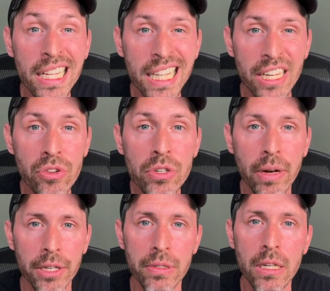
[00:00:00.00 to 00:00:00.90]
a new
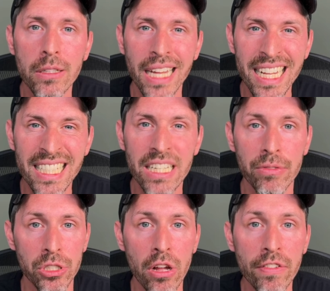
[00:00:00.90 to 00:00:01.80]
directory called etc
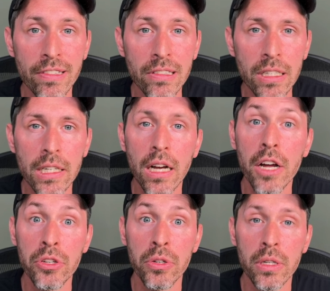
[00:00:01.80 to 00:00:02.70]
resolver
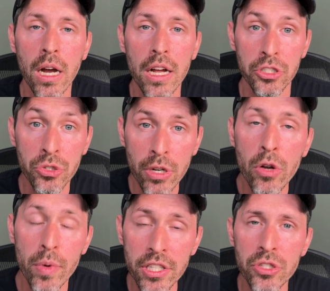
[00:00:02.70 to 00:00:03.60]
under uh, sudo
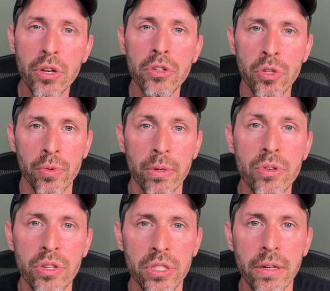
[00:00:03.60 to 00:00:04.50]
with sudo, so the root
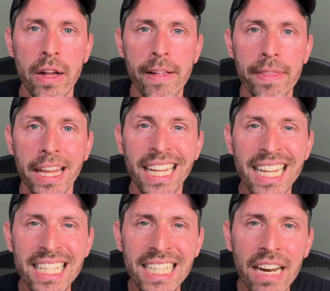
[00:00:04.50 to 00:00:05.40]
user. And
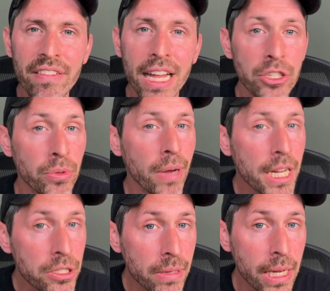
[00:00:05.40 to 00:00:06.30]
inside of that
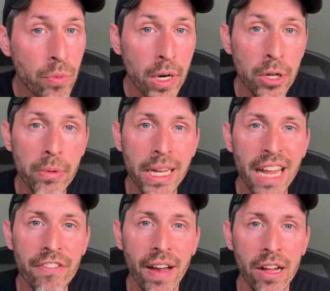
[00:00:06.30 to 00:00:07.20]
directory, we're going to create a
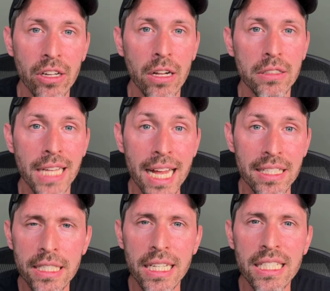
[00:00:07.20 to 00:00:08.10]
file called test.
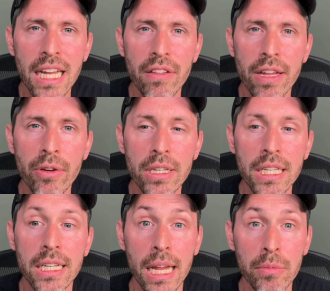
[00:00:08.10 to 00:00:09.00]
Inside of there, we're going to
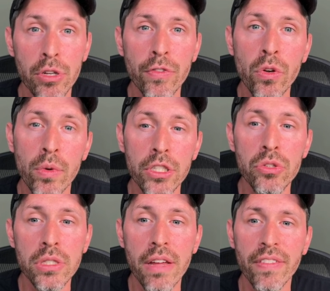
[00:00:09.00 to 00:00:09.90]
say name server
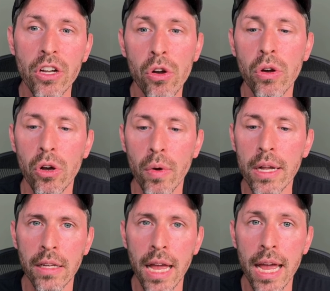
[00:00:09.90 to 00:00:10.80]

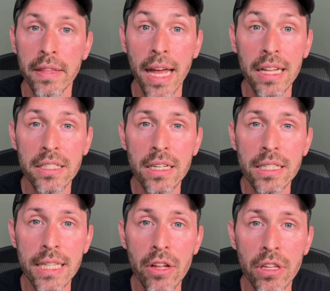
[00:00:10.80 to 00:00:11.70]
127001. And that is going to
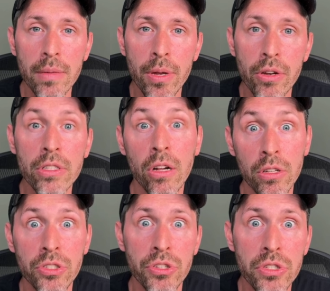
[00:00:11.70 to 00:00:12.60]
tell the computer to
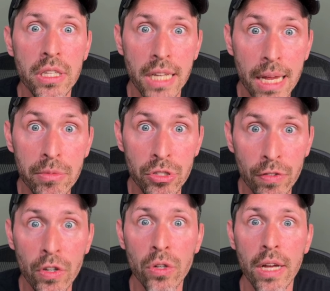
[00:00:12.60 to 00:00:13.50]
also use the name
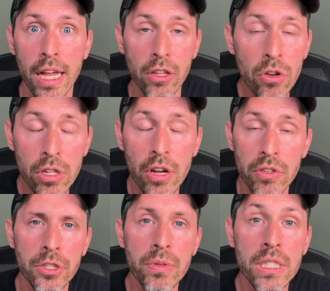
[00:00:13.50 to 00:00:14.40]
server at
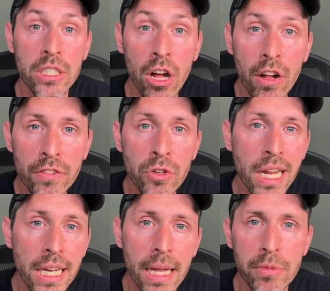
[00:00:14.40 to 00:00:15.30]
localhost to resolve
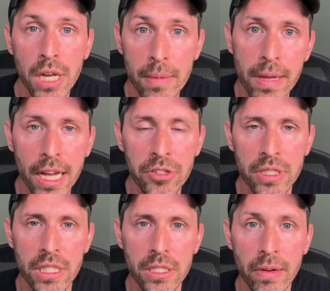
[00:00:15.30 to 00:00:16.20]
domain names to IP
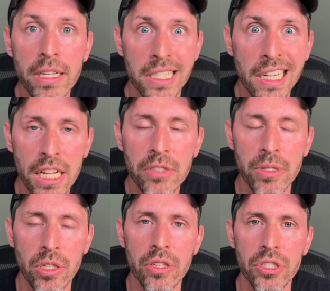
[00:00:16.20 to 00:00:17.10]
addresses, right? DNS
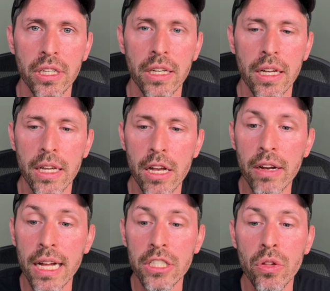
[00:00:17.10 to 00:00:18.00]
resolution.
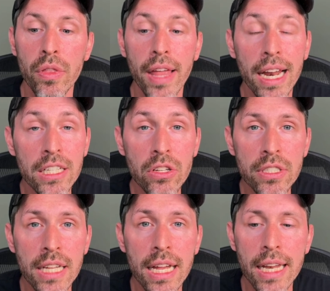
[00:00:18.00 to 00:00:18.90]
Okay, so that is all
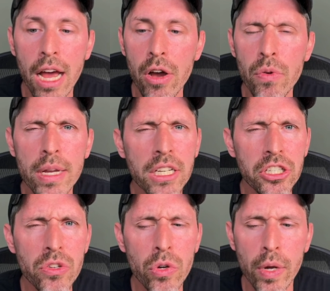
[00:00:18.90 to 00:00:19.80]
set. Now we can
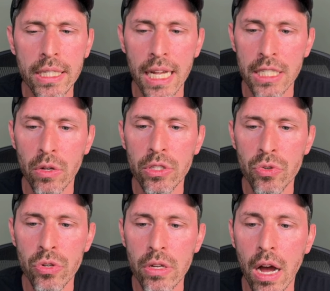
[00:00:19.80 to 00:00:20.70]
just do a quick test. So I'll
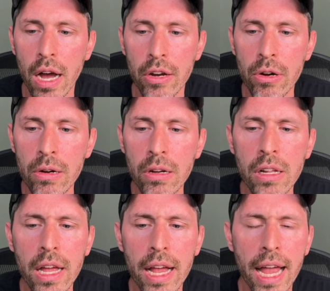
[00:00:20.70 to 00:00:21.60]
do uh,
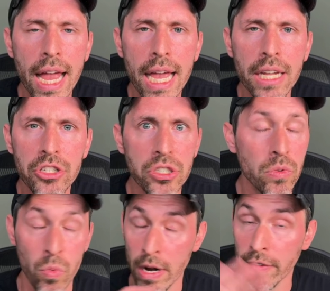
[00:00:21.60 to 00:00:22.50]
curl and just
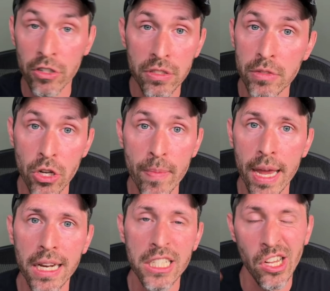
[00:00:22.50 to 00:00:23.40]
whatever
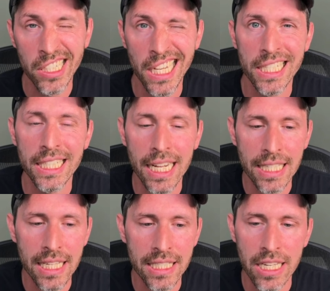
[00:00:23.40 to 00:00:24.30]
domain as long as it has a
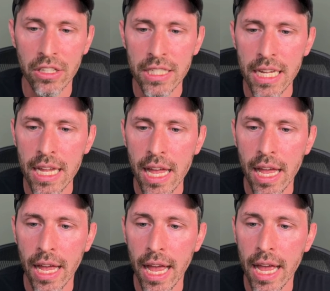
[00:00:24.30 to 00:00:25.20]
.test TLD
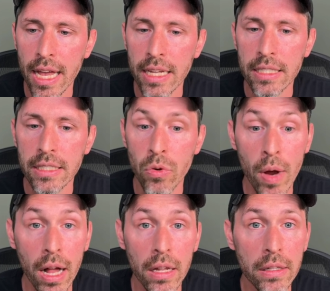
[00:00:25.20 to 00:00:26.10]
and
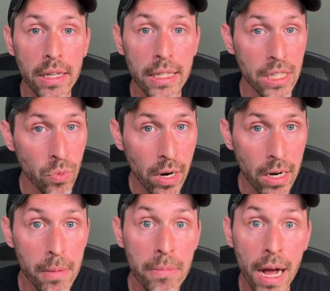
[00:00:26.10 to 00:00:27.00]
well, it didn't
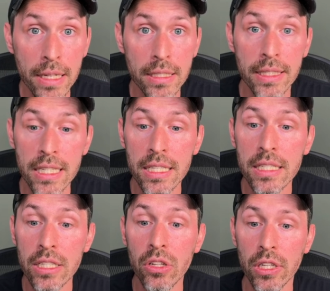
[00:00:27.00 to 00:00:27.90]
work. But this is
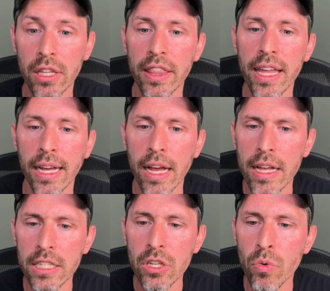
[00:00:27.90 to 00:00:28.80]
still a good thing.
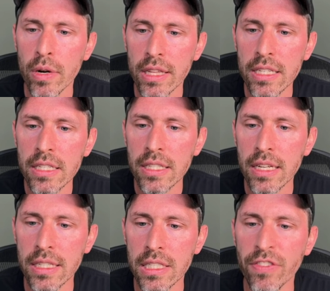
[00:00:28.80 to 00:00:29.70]
So what this
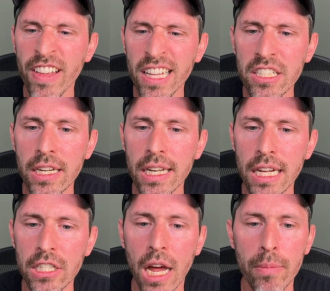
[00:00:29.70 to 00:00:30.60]
says is failing to
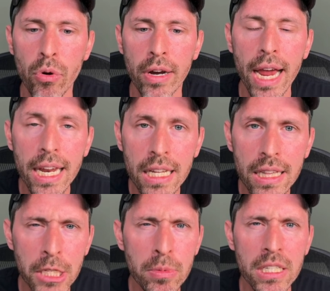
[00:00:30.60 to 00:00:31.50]
connect on port 80.
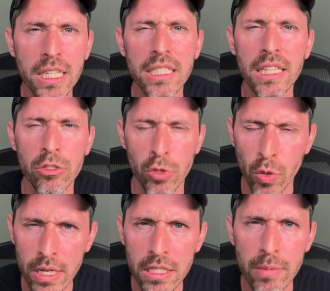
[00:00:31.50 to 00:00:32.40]
That's because I sent this
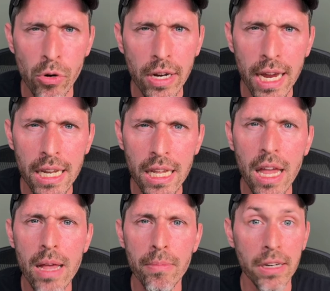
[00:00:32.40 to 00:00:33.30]
request to port 80,
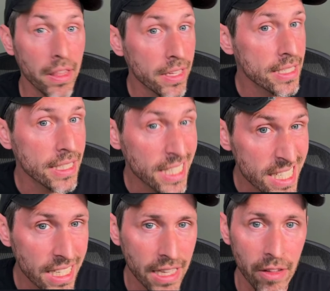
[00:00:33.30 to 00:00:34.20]
but nothing is
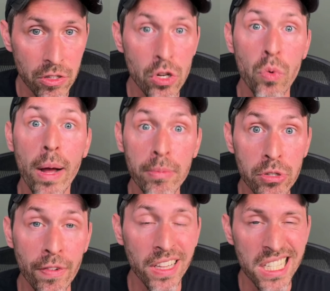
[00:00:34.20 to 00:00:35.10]
listening there. There's no web
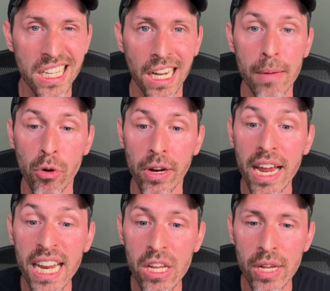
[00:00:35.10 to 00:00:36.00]
server listening on port
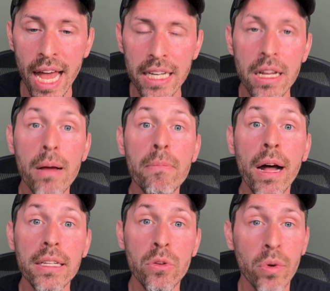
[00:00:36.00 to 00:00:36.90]
80 yet.
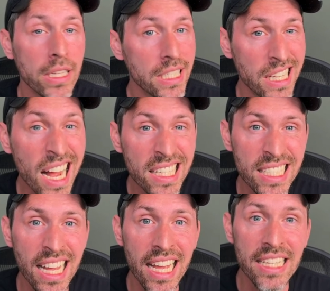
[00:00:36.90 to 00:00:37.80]
But what it did not say